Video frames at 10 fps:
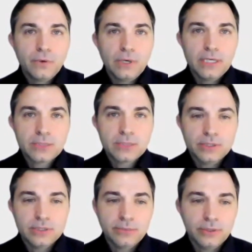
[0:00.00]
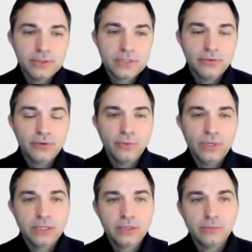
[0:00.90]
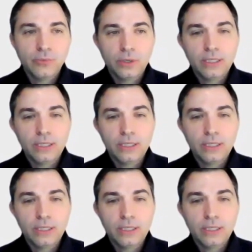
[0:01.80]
estimate templates so that we could more